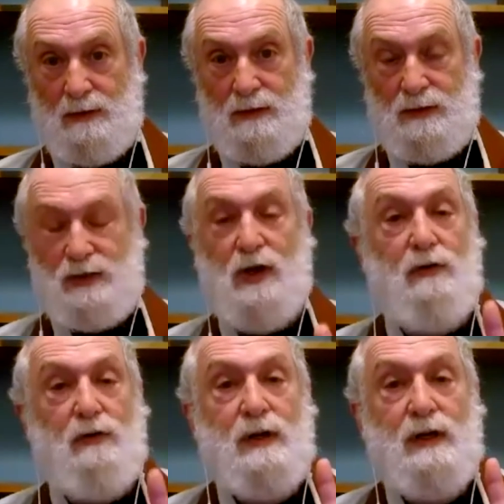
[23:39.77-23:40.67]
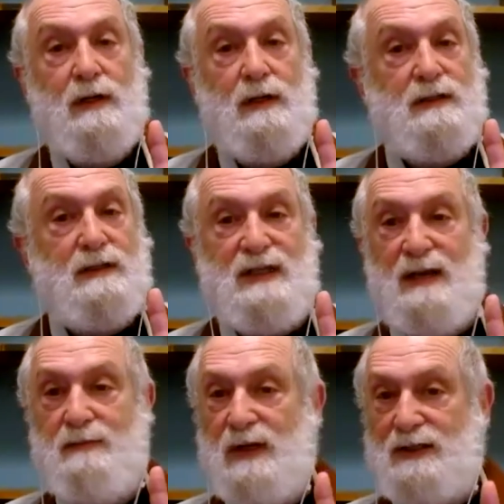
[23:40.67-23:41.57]
So
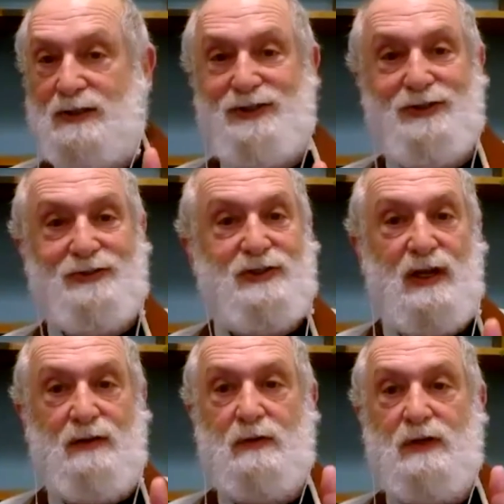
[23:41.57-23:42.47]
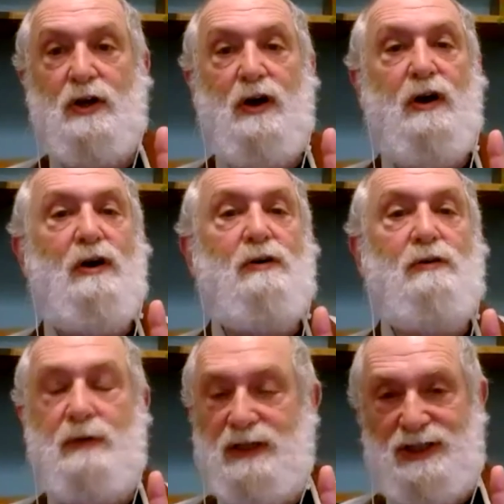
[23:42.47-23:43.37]
Zen Master Seung Sahn was
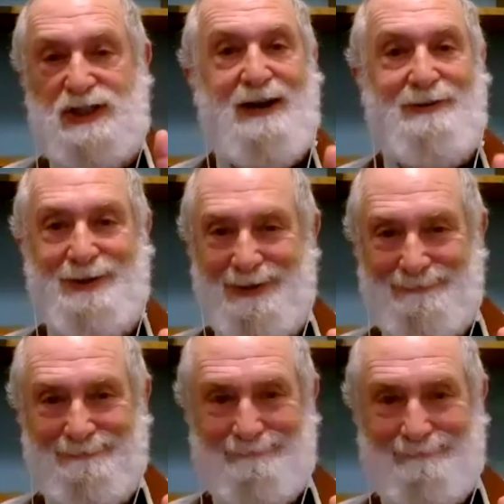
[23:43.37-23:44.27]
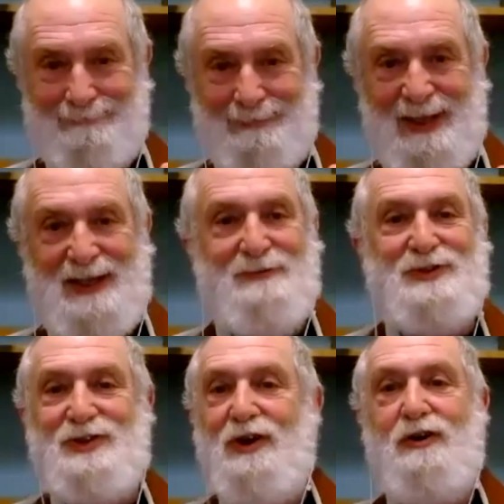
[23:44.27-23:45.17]
always shouting. He was
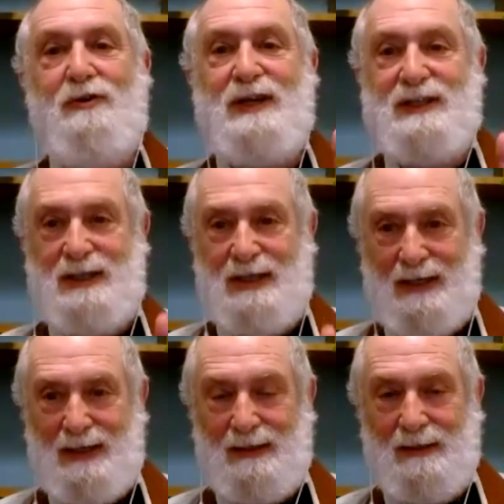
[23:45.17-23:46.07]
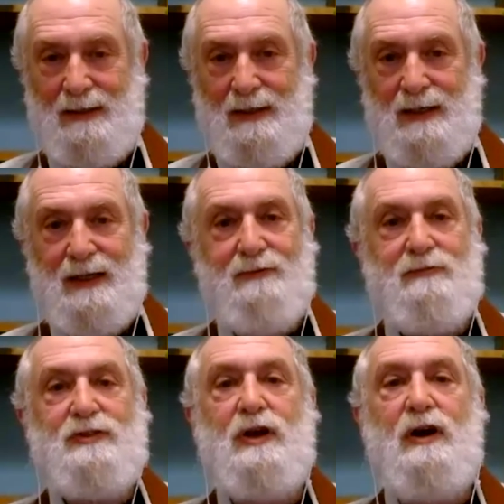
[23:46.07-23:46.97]
always hitting. He
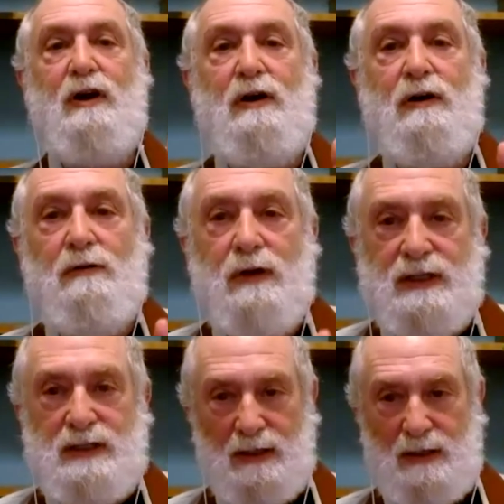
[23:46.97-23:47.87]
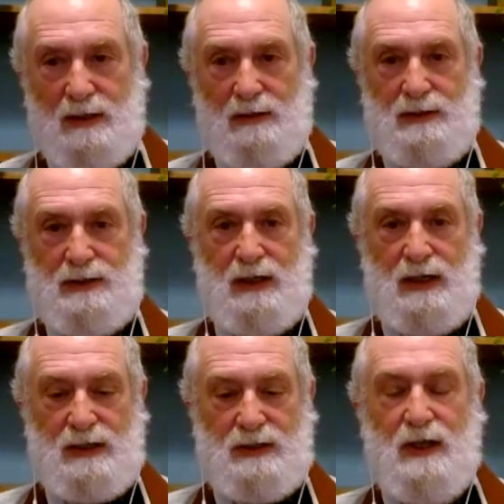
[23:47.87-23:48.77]
was always encouraging
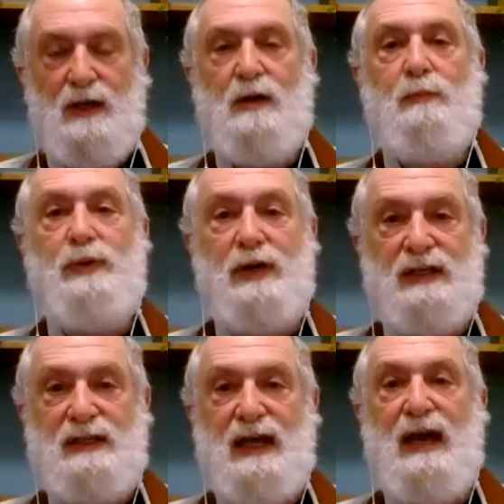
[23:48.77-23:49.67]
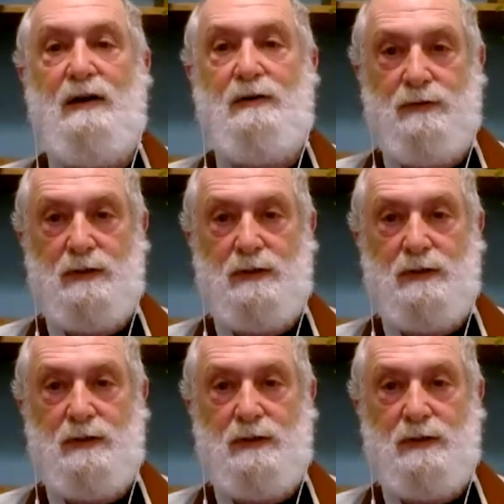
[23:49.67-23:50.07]
us. Put it down.